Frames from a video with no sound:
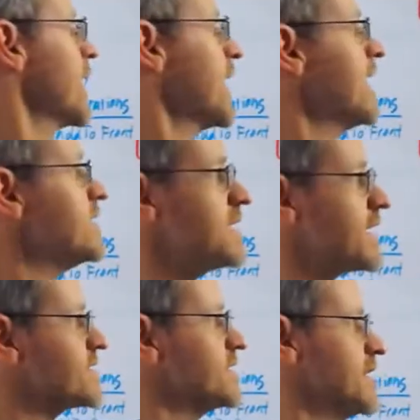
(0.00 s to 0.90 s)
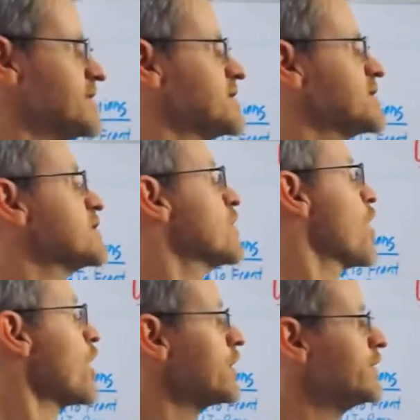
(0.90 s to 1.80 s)
Indexed lists
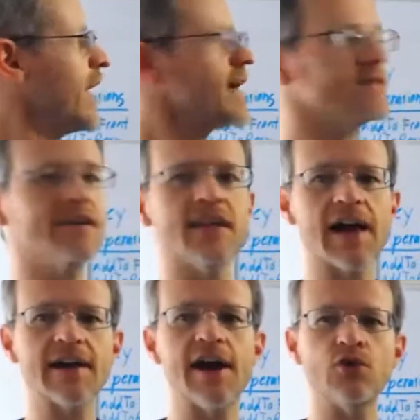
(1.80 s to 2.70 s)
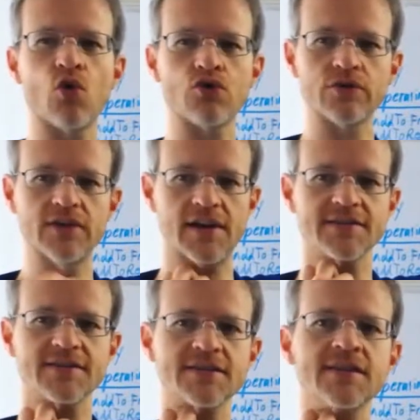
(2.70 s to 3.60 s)
are exactly like unordered
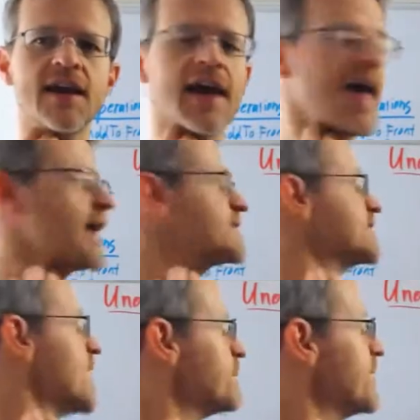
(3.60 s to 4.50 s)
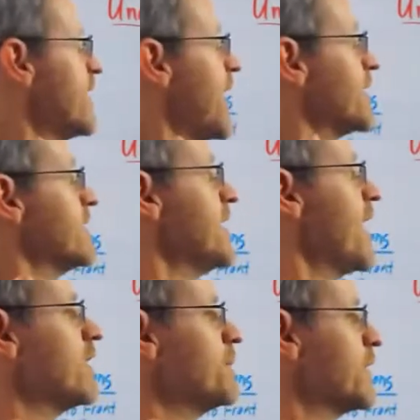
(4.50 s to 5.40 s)
lists, except that the
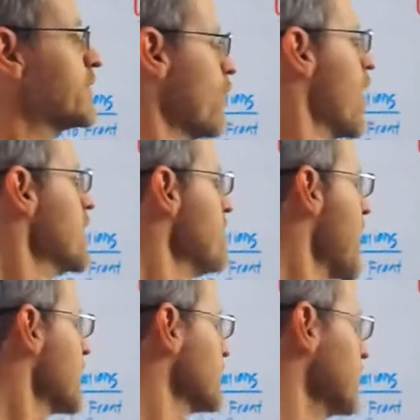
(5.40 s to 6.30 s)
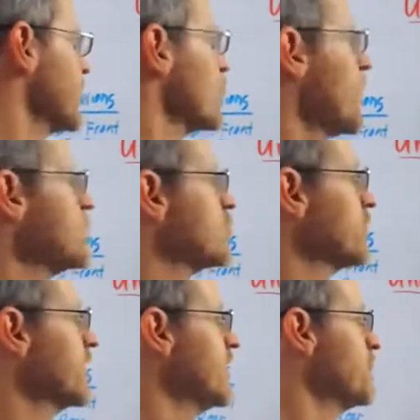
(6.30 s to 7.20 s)
elements are automatically
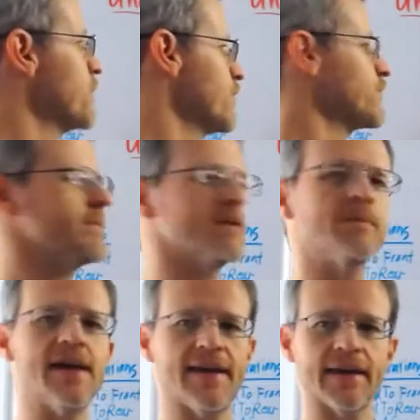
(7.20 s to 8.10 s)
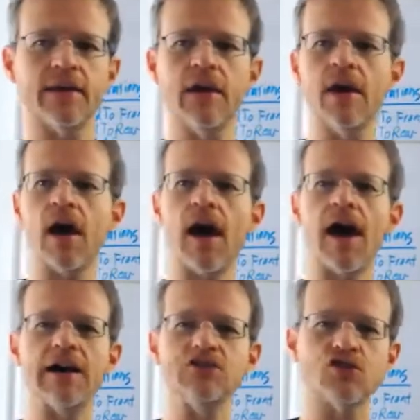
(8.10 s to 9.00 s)
sequentially numbered from the beginning,
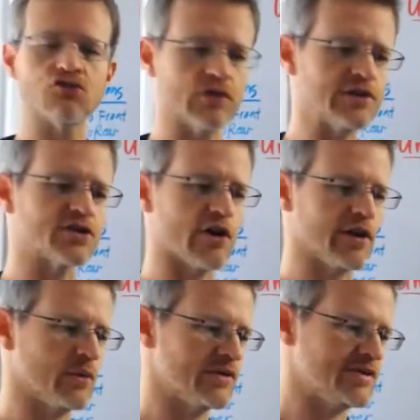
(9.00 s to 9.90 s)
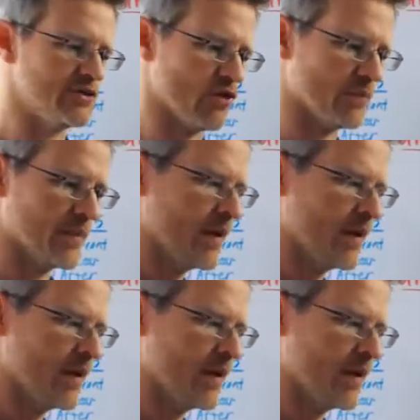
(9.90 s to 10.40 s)
generally starting with 0.